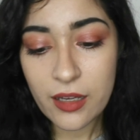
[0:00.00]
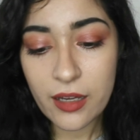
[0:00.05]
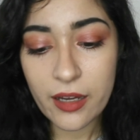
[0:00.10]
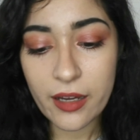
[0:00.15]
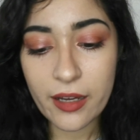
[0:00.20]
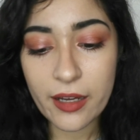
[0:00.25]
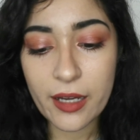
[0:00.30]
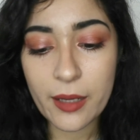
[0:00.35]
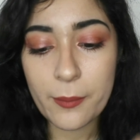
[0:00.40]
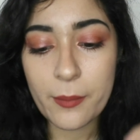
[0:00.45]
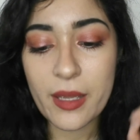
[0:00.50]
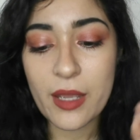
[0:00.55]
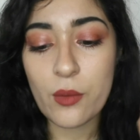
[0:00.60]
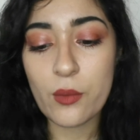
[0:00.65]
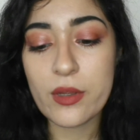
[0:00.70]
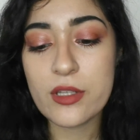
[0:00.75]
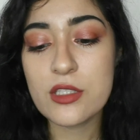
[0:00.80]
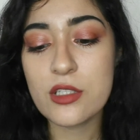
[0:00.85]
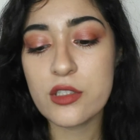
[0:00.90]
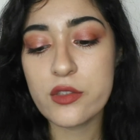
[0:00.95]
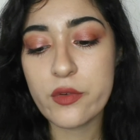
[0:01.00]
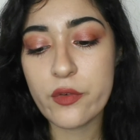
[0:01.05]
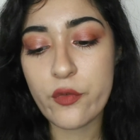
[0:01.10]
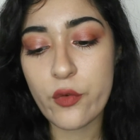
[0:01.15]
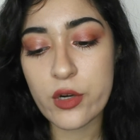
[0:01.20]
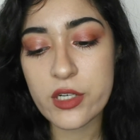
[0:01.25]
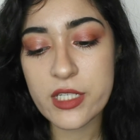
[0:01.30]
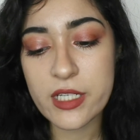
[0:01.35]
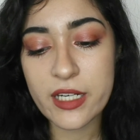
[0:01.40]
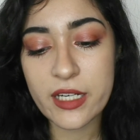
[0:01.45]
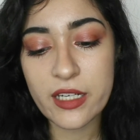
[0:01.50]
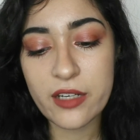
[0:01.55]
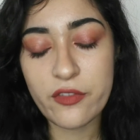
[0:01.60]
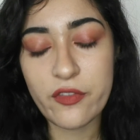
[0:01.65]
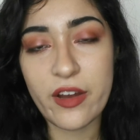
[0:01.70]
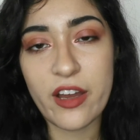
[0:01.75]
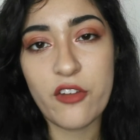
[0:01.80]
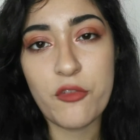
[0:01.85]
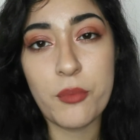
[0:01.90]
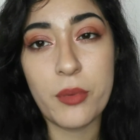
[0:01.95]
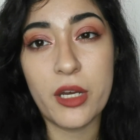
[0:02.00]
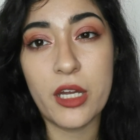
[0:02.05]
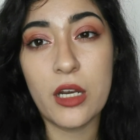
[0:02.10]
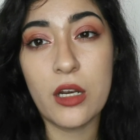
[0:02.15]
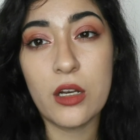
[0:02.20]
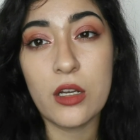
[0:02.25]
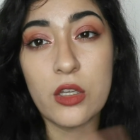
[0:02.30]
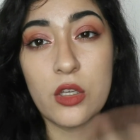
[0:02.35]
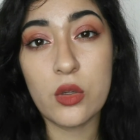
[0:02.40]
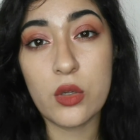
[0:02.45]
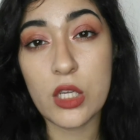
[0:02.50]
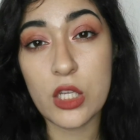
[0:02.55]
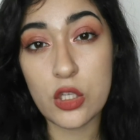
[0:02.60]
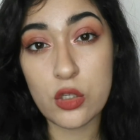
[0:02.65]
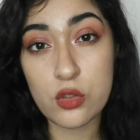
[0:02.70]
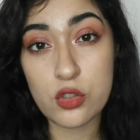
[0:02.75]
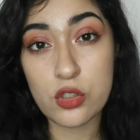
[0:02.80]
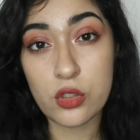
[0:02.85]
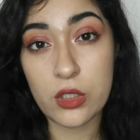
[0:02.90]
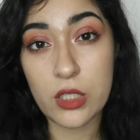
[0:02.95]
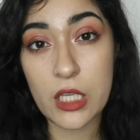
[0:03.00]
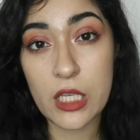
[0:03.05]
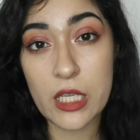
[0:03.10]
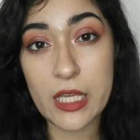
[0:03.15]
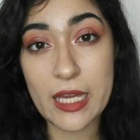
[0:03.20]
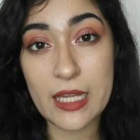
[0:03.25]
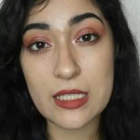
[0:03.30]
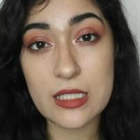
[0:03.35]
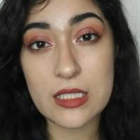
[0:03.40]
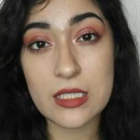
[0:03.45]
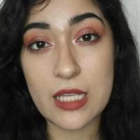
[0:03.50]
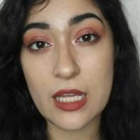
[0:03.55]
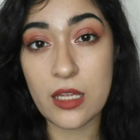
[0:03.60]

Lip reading: It retails for $14.95, but you can usually get